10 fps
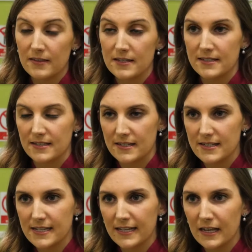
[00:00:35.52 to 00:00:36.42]
This is a
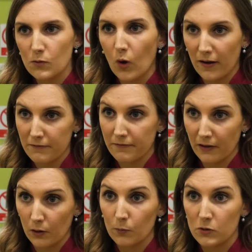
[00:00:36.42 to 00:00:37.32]
sticky white
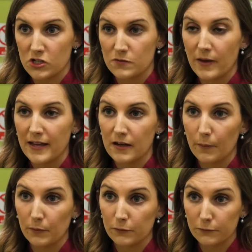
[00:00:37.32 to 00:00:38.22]
film which is made
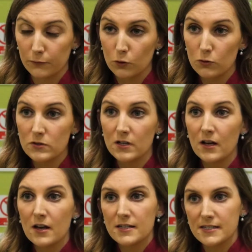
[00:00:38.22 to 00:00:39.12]
up of food,
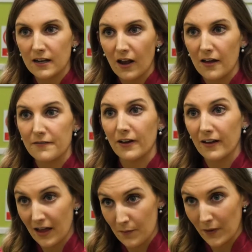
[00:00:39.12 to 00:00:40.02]

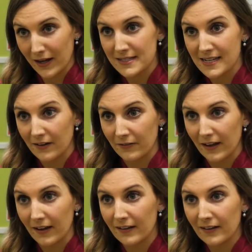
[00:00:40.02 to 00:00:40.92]
saliva and
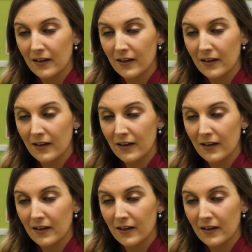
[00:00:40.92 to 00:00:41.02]
bacteria.